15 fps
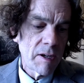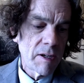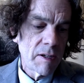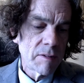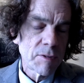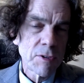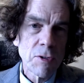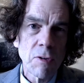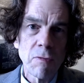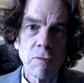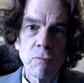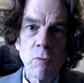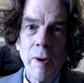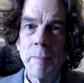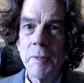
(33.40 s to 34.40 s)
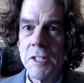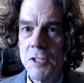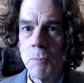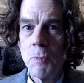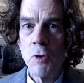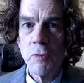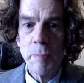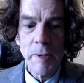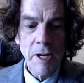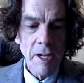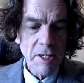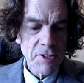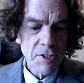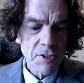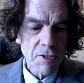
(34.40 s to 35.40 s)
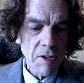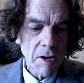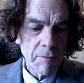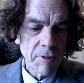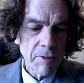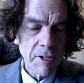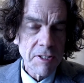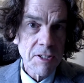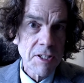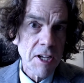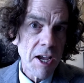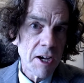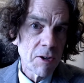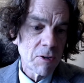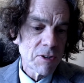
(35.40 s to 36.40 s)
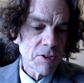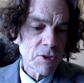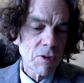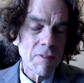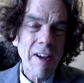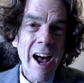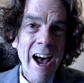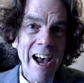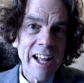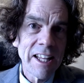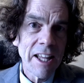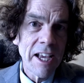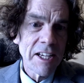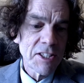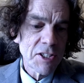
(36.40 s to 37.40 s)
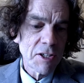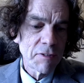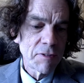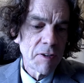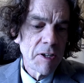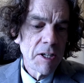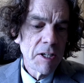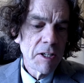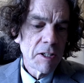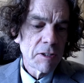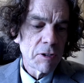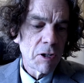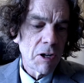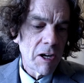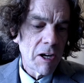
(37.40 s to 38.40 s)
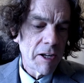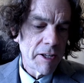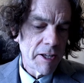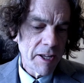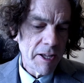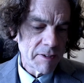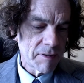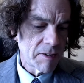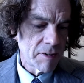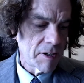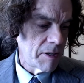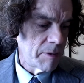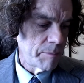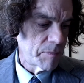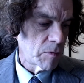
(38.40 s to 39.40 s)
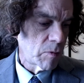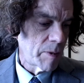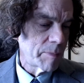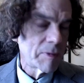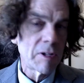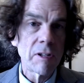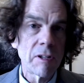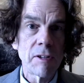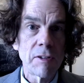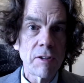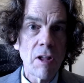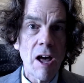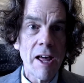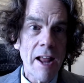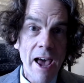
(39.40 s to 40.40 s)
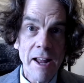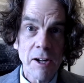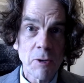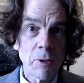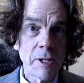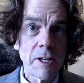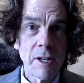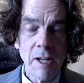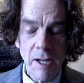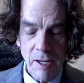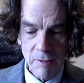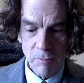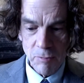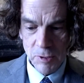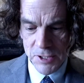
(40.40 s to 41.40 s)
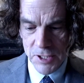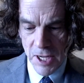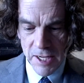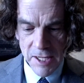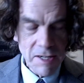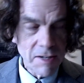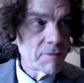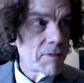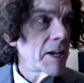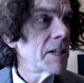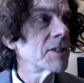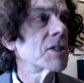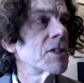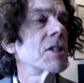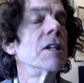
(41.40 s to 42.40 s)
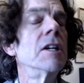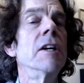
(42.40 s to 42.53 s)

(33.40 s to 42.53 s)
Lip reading: sort of women's movement, I guess is what I'd say, or sort of highlights of law and women not adequate, I will say in advance.